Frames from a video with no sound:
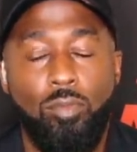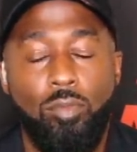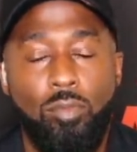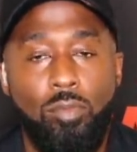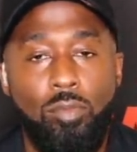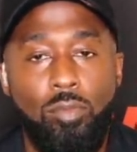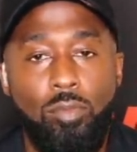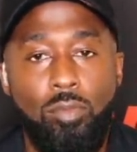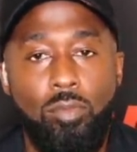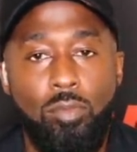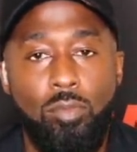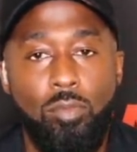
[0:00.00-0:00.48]

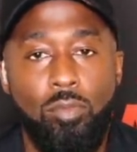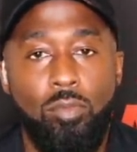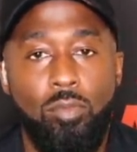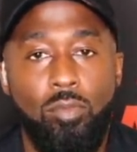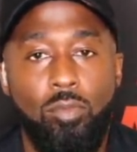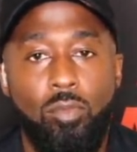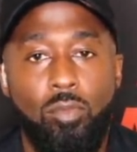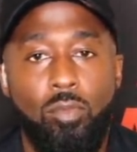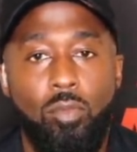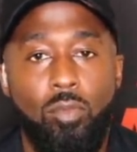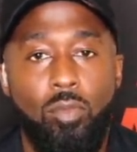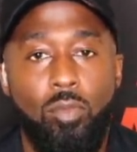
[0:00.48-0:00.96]

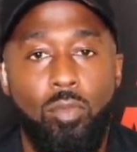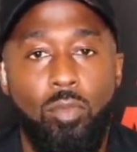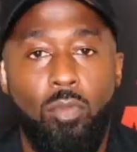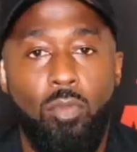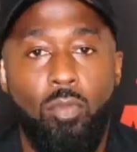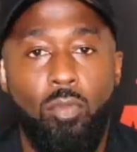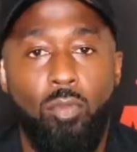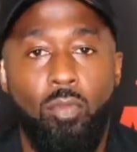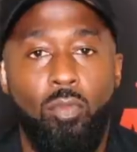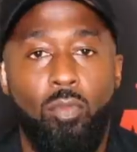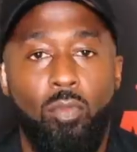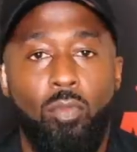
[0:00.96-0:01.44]

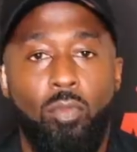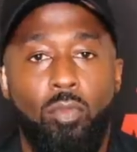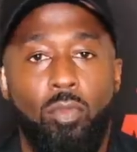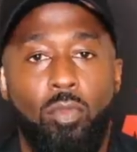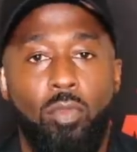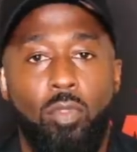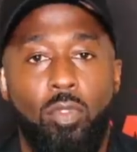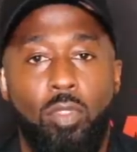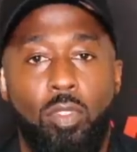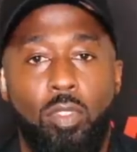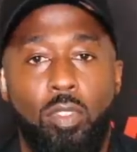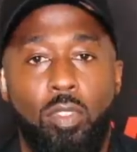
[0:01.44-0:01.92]

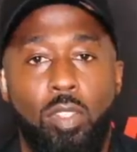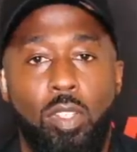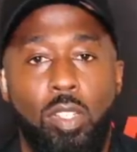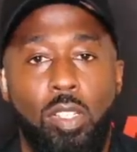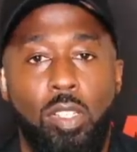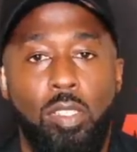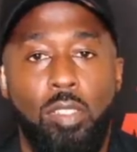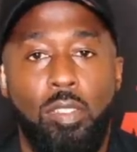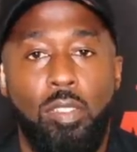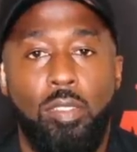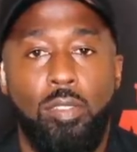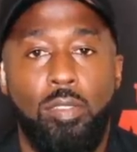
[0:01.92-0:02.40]

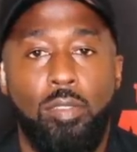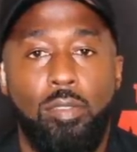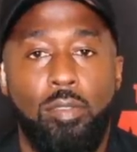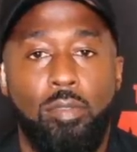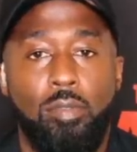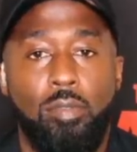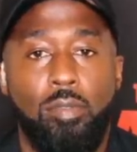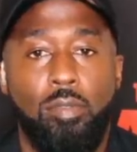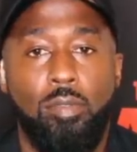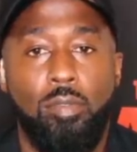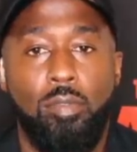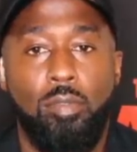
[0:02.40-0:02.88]

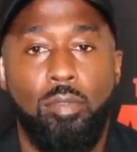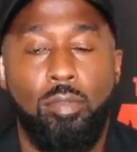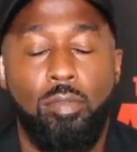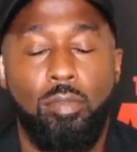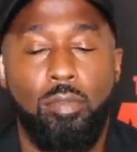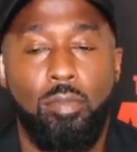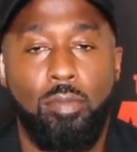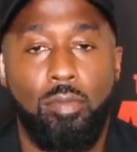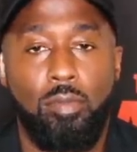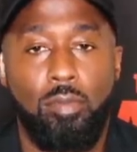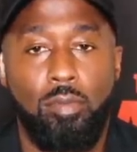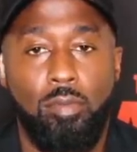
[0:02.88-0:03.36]

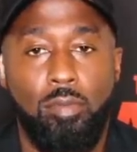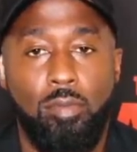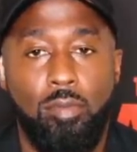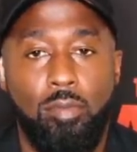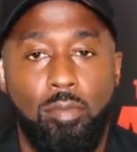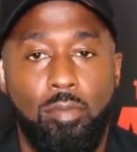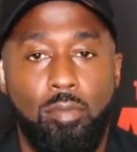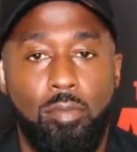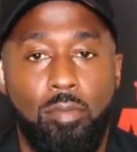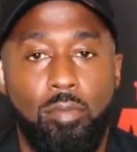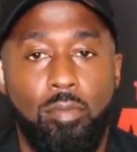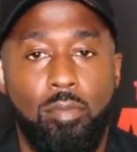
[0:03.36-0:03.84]

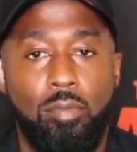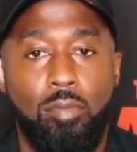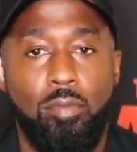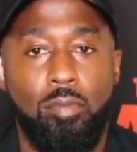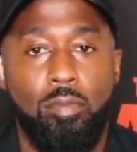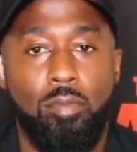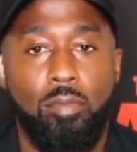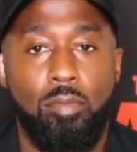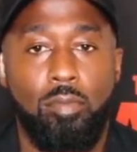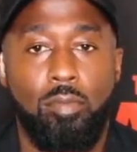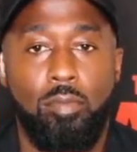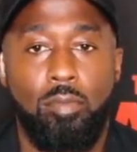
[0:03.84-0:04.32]

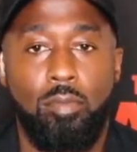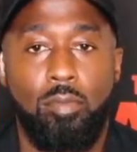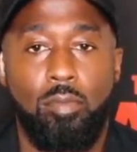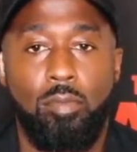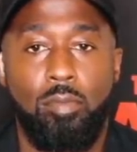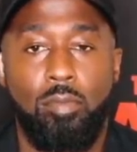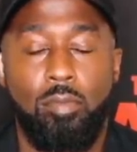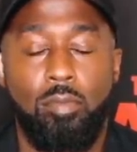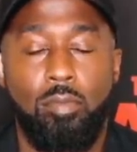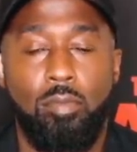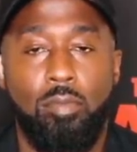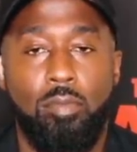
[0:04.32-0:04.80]

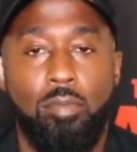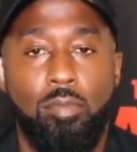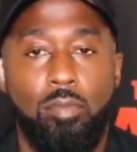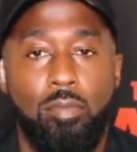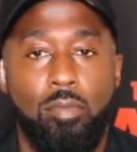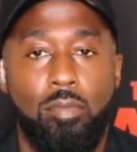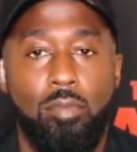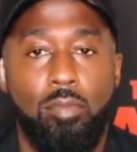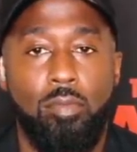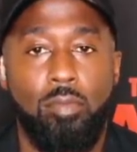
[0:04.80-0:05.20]
This person isn't speaking.